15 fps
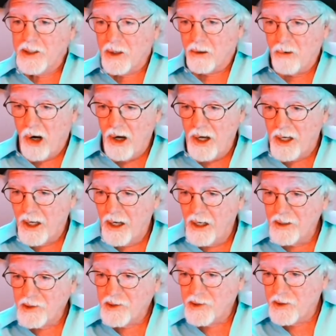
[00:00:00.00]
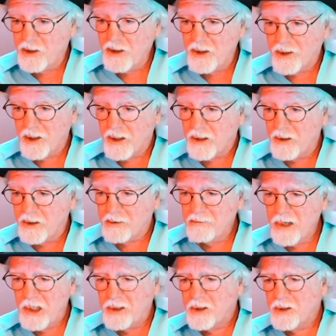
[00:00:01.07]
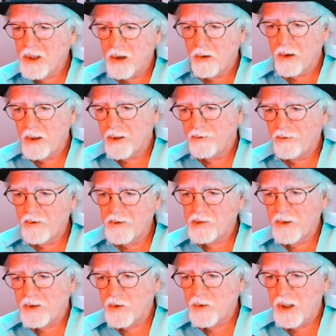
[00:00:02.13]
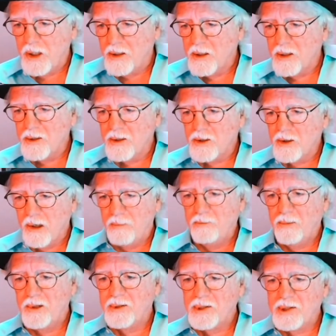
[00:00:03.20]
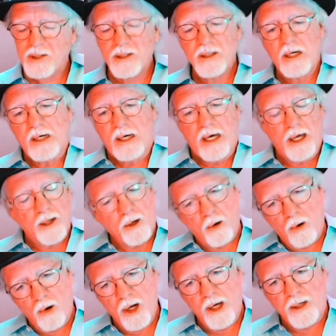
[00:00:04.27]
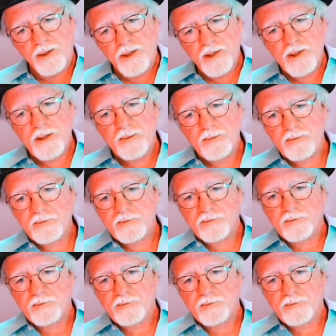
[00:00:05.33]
So Brian asks, do you think there's a major tonal difference between the trumpets and the cornets?